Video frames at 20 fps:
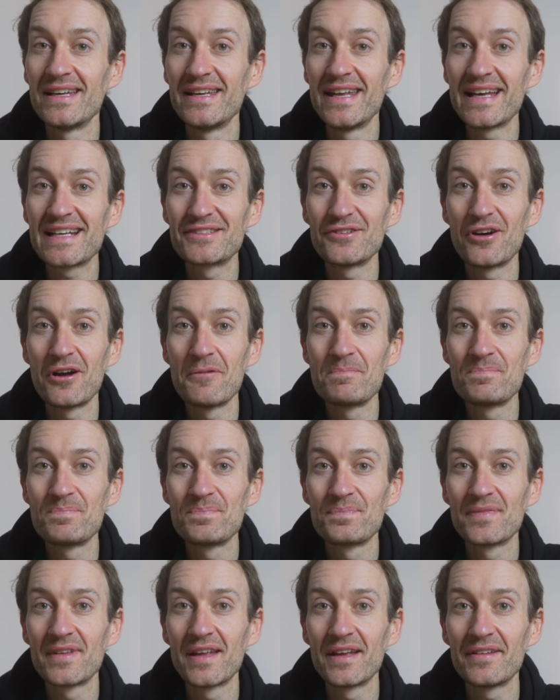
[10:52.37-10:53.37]
next time.
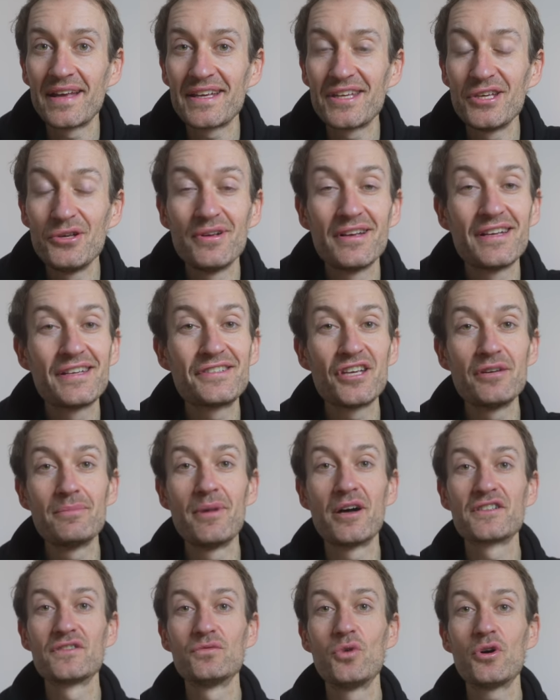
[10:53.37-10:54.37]
Thank you so
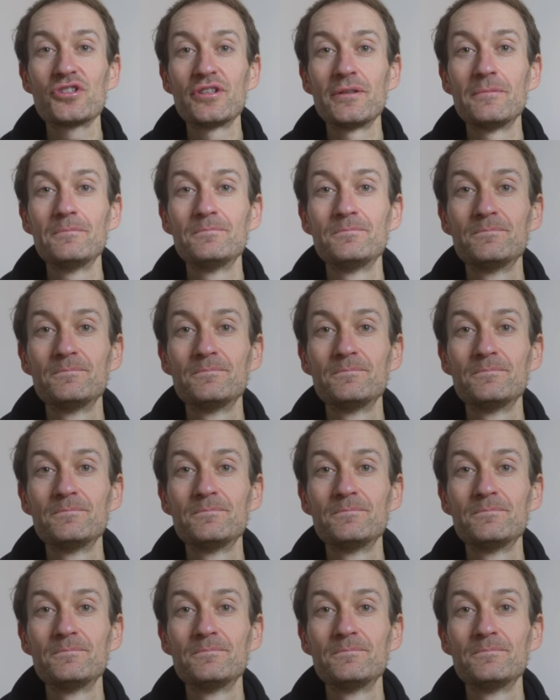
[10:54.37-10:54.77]
much for watching.